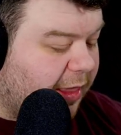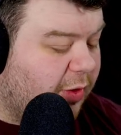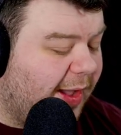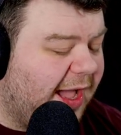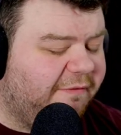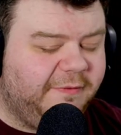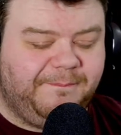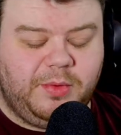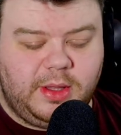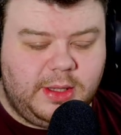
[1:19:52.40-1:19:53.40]
you have
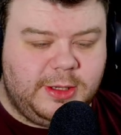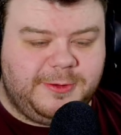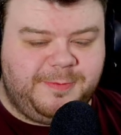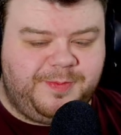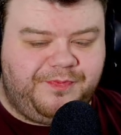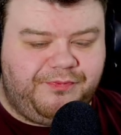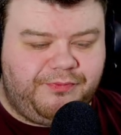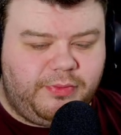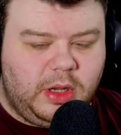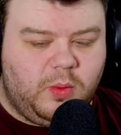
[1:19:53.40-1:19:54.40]

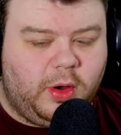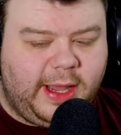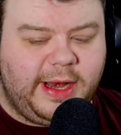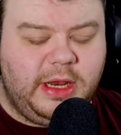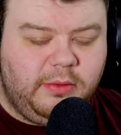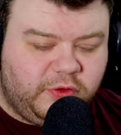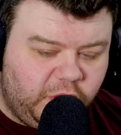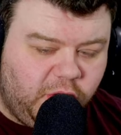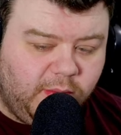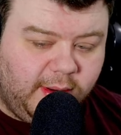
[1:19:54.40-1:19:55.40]
what can you
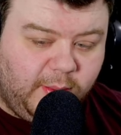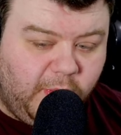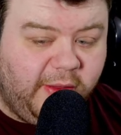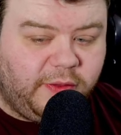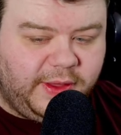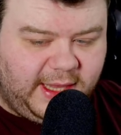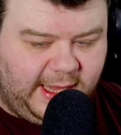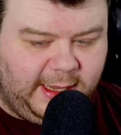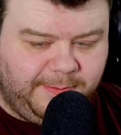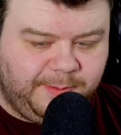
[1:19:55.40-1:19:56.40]
do with the
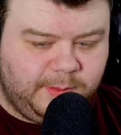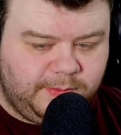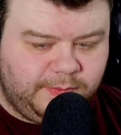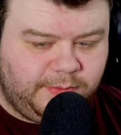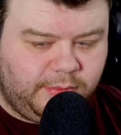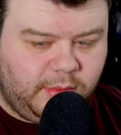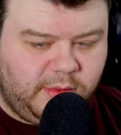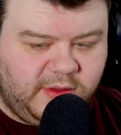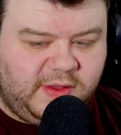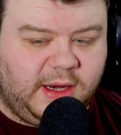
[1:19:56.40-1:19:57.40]
game
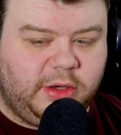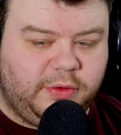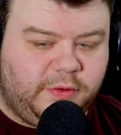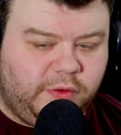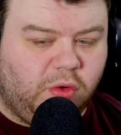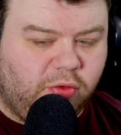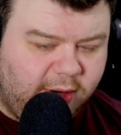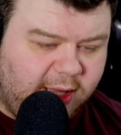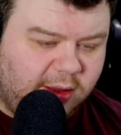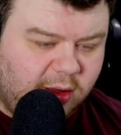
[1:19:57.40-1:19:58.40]
to tell a good
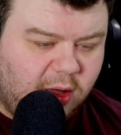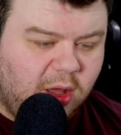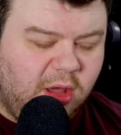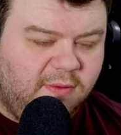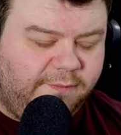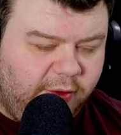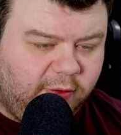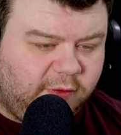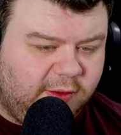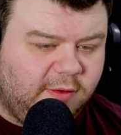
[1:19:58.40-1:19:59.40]
story
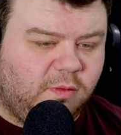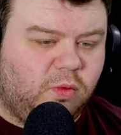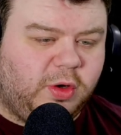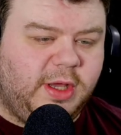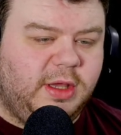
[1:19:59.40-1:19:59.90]
versus what